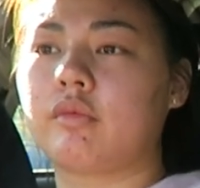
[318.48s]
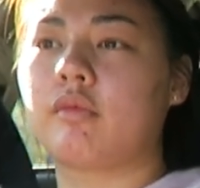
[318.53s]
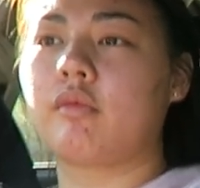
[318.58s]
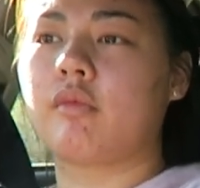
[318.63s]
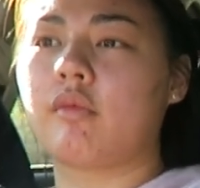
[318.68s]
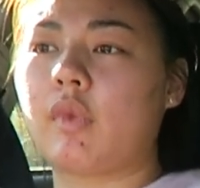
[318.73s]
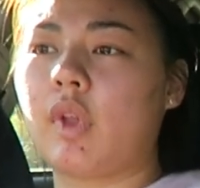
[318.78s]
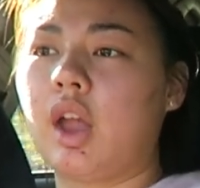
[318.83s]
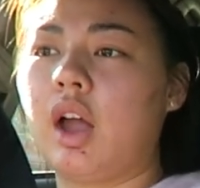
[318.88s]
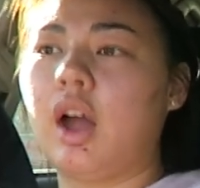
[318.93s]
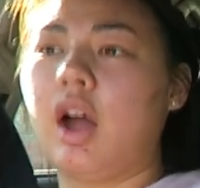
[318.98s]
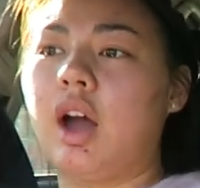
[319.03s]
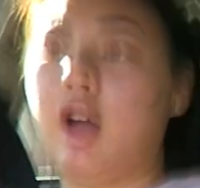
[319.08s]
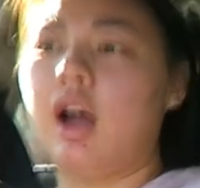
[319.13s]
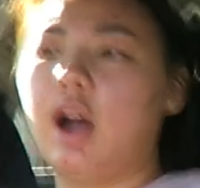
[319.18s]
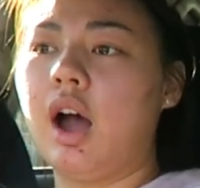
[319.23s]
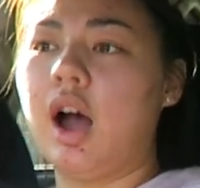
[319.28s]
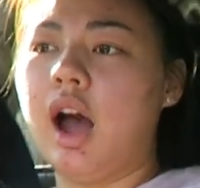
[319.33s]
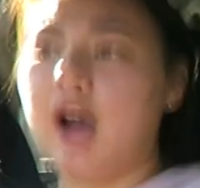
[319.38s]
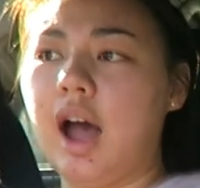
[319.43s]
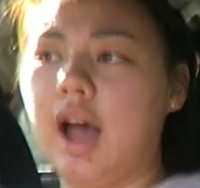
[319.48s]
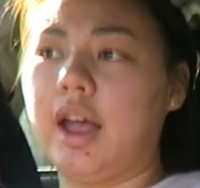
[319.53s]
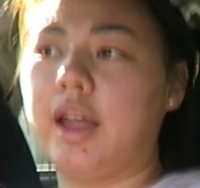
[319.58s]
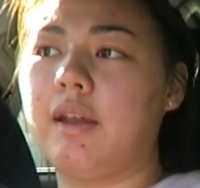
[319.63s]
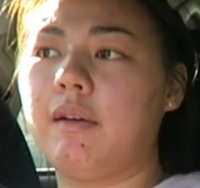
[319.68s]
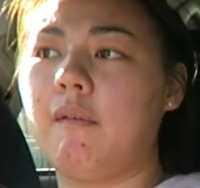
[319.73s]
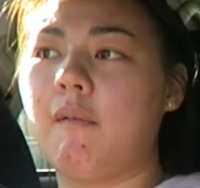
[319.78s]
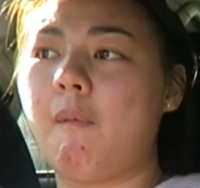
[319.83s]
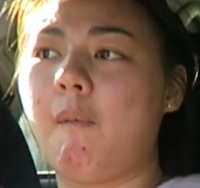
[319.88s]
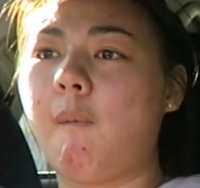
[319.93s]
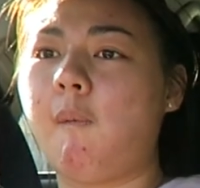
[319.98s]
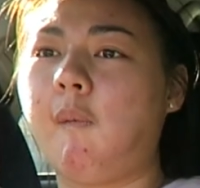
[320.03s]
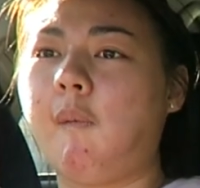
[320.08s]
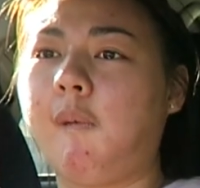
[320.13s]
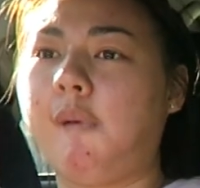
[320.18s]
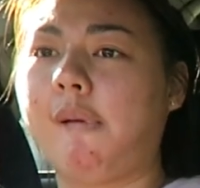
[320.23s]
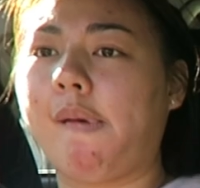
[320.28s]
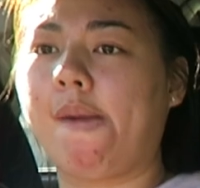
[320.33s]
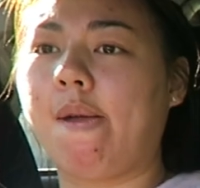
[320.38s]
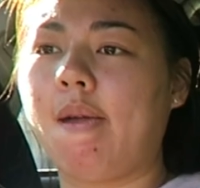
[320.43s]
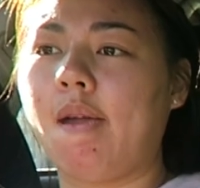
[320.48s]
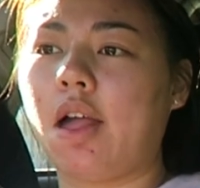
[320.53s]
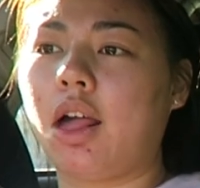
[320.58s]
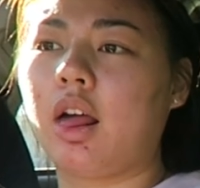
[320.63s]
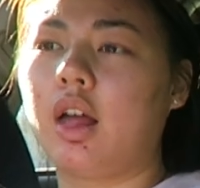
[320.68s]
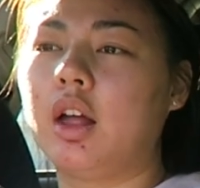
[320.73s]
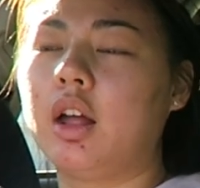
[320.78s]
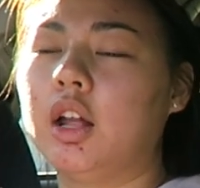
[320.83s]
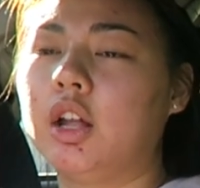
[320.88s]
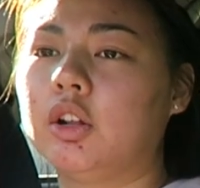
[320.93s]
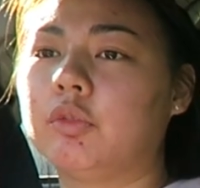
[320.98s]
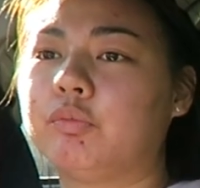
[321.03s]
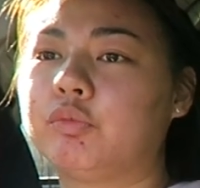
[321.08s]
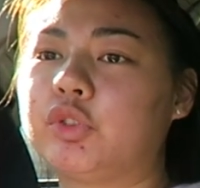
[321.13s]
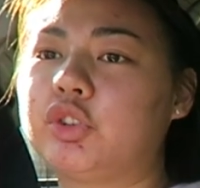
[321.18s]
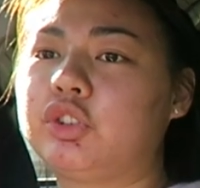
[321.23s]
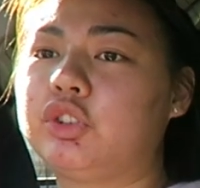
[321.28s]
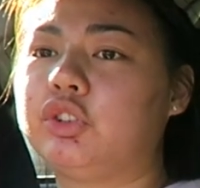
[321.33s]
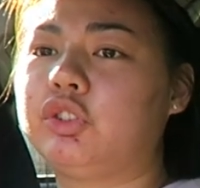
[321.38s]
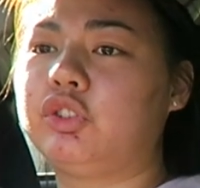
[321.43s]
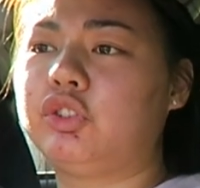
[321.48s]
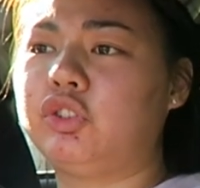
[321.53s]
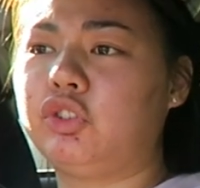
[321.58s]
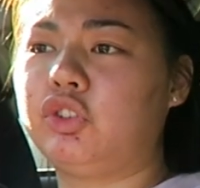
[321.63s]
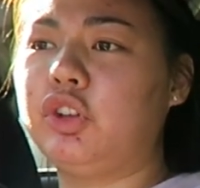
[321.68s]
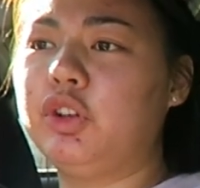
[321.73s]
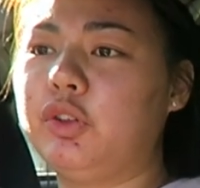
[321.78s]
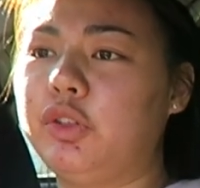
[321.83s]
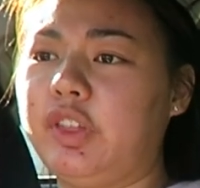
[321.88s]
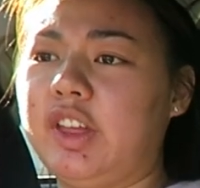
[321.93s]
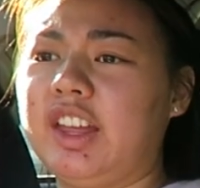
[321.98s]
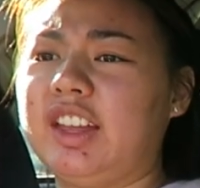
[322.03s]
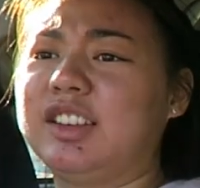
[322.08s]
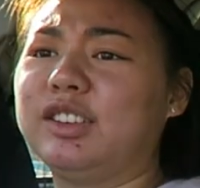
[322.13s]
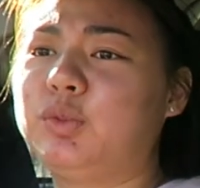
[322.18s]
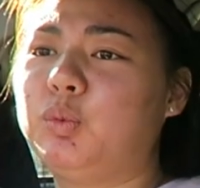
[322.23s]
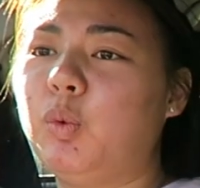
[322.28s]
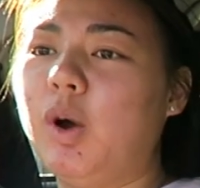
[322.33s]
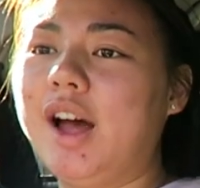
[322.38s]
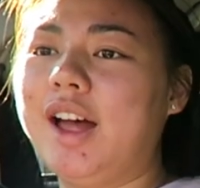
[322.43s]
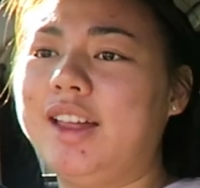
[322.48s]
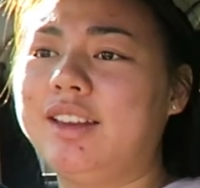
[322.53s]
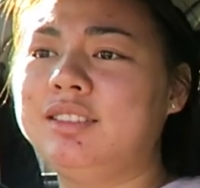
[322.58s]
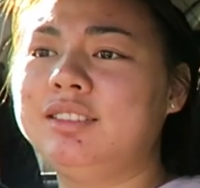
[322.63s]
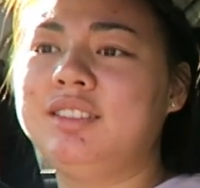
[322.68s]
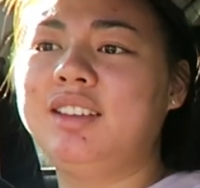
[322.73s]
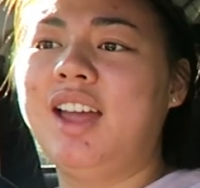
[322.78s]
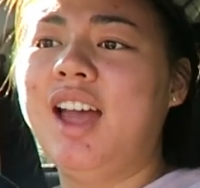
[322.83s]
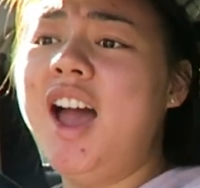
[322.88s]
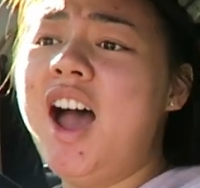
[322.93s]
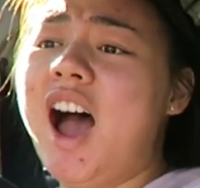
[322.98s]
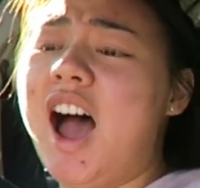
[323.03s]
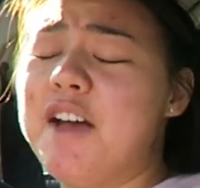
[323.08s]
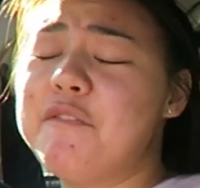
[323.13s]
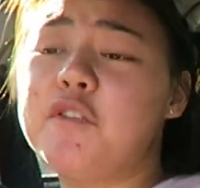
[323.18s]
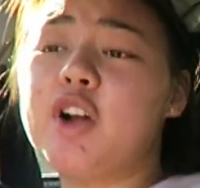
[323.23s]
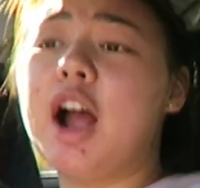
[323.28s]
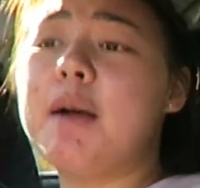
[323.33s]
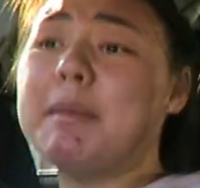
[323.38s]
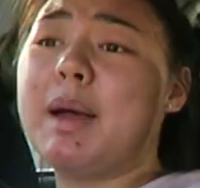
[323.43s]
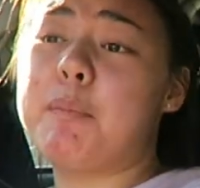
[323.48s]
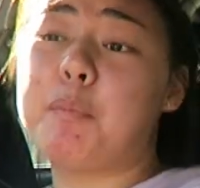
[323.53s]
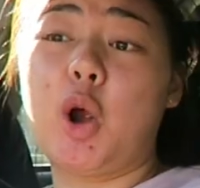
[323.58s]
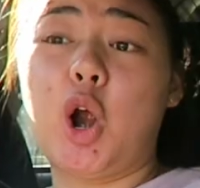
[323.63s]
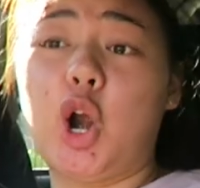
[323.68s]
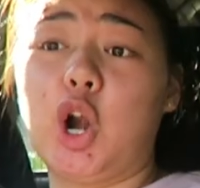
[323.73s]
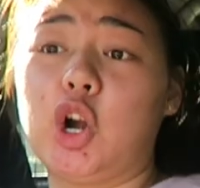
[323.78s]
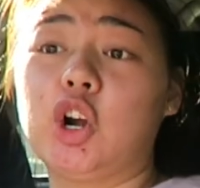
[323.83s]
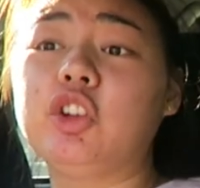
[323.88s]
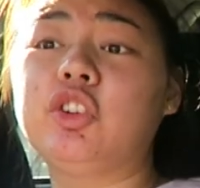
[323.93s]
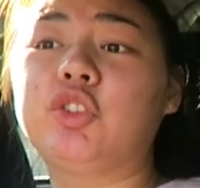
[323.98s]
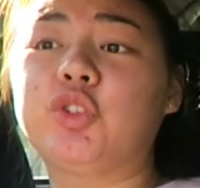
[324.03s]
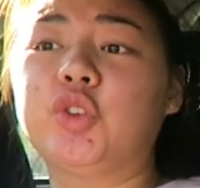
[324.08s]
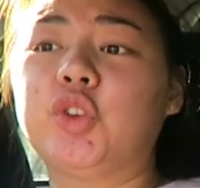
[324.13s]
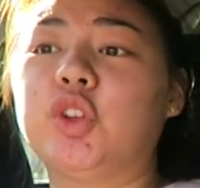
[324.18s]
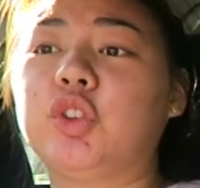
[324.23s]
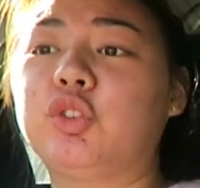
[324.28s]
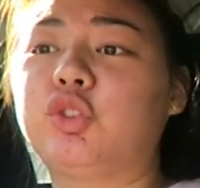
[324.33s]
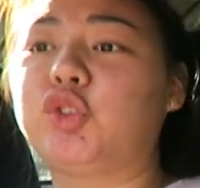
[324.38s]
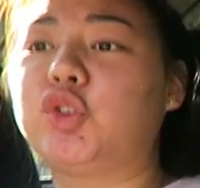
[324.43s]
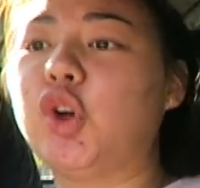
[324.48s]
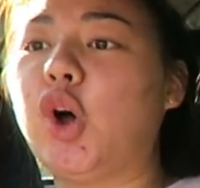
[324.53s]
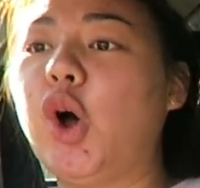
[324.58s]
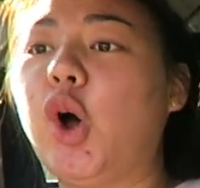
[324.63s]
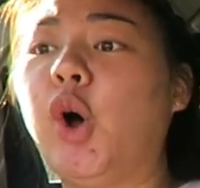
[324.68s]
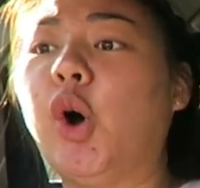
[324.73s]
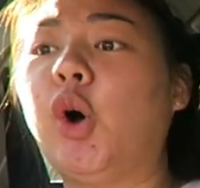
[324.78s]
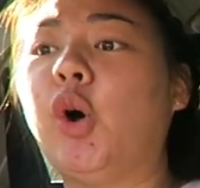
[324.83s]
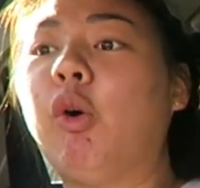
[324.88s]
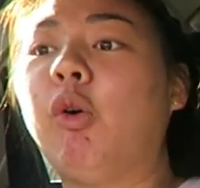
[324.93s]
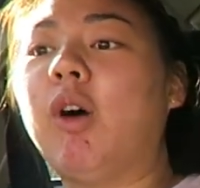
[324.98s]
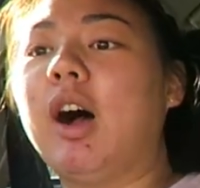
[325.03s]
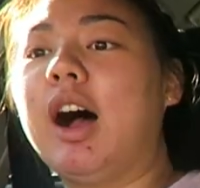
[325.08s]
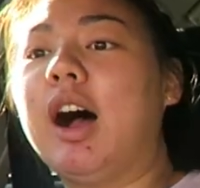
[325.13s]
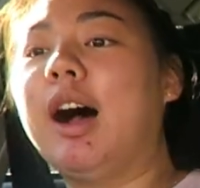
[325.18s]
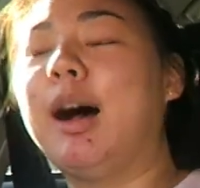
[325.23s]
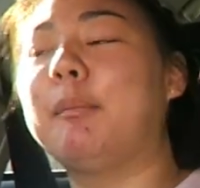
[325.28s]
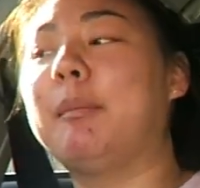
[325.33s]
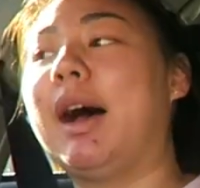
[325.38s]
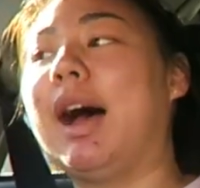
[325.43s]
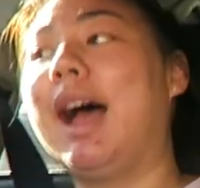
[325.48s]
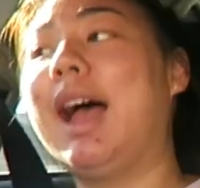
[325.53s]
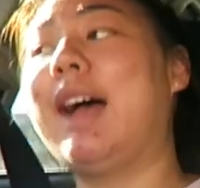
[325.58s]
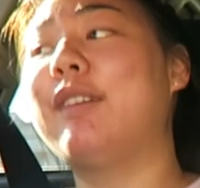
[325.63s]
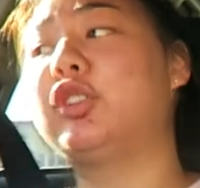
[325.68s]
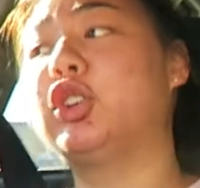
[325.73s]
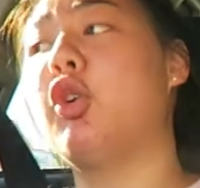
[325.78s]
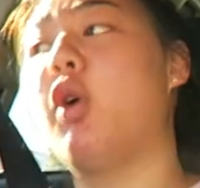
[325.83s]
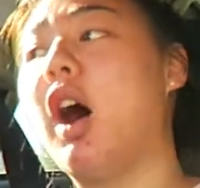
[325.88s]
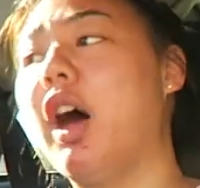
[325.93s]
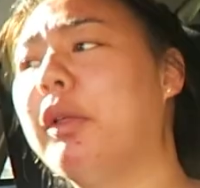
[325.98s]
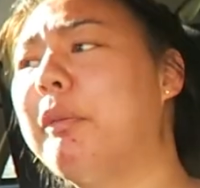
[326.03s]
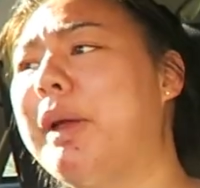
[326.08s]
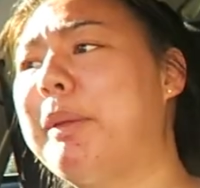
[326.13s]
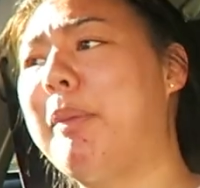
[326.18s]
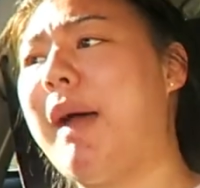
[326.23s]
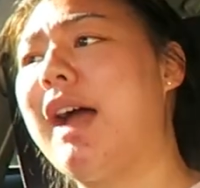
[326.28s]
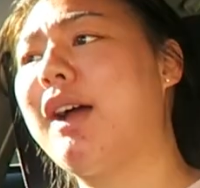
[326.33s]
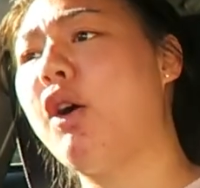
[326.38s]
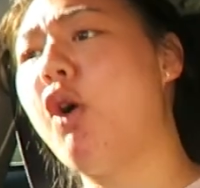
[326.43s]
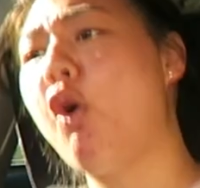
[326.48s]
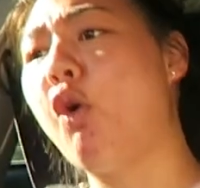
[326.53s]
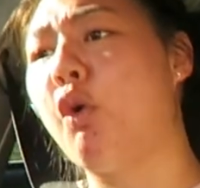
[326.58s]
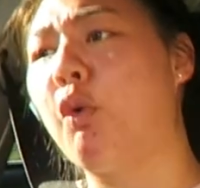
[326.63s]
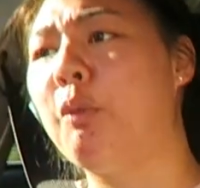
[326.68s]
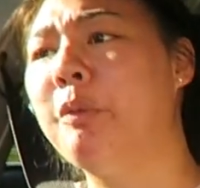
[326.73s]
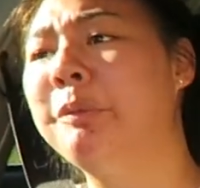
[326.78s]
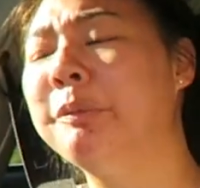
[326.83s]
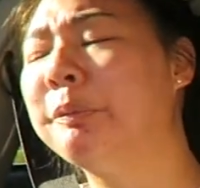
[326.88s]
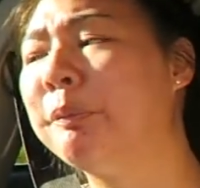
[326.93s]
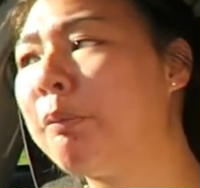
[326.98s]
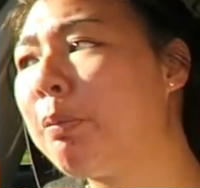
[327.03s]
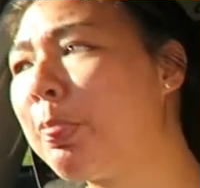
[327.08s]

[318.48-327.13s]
Hello, hello. Hi. What you got? What happened? Two things. One, I forgot my purse, so oh, um, no. I have to go all the way back home.